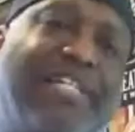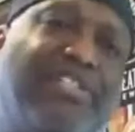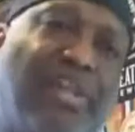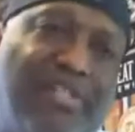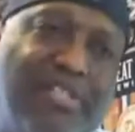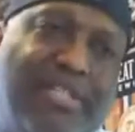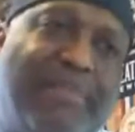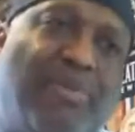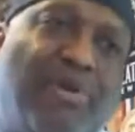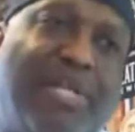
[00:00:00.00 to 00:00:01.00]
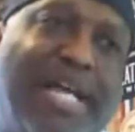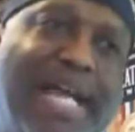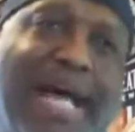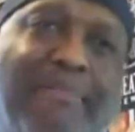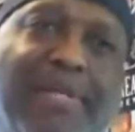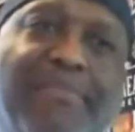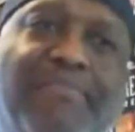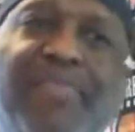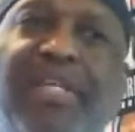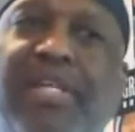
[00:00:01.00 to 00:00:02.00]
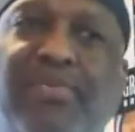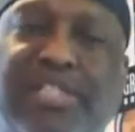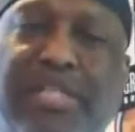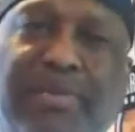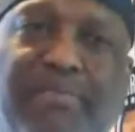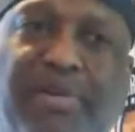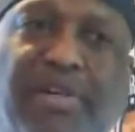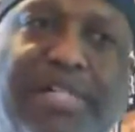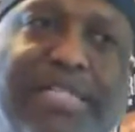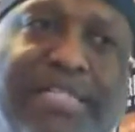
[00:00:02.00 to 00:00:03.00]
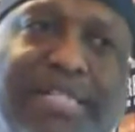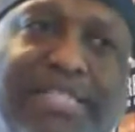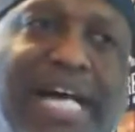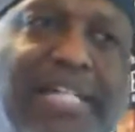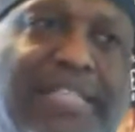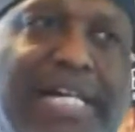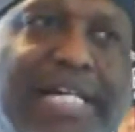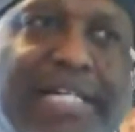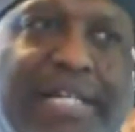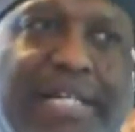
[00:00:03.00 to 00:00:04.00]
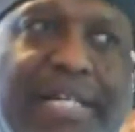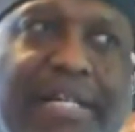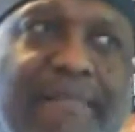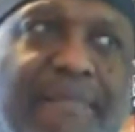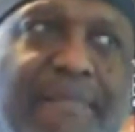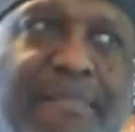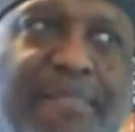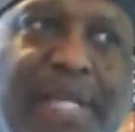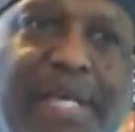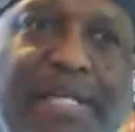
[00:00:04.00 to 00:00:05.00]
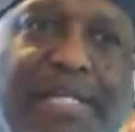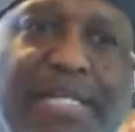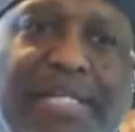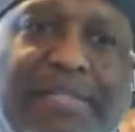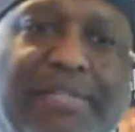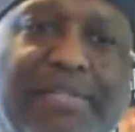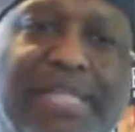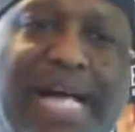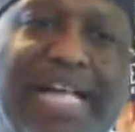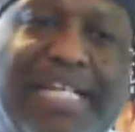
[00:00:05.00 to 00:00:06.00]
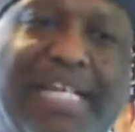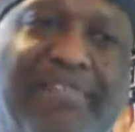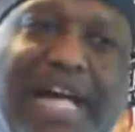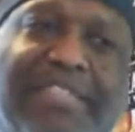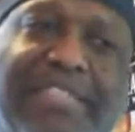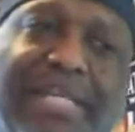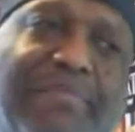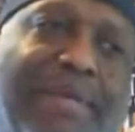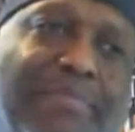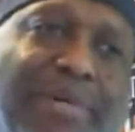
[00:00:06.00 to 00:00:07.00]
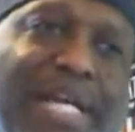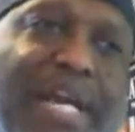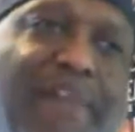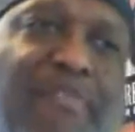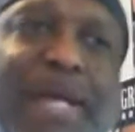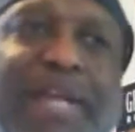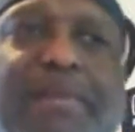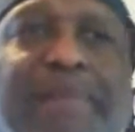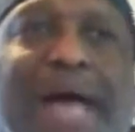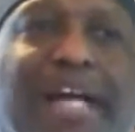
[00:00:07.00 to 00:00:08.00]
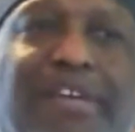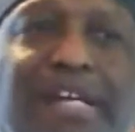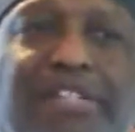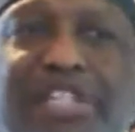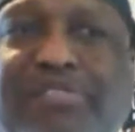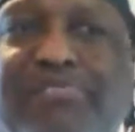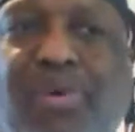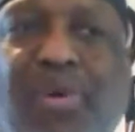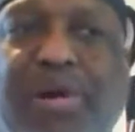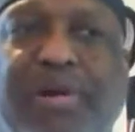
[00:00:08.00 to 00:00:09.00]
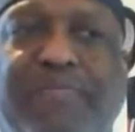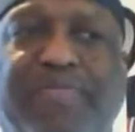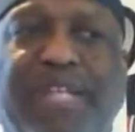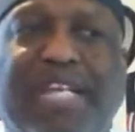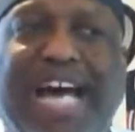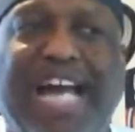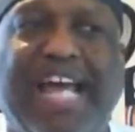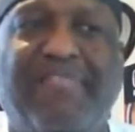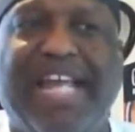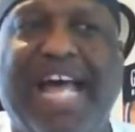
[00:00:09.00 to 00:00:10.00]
starting to see more of that happen with some of the breweries. And it's kind of like the the idea of not seeing people in there from the other backgrounds is more not having that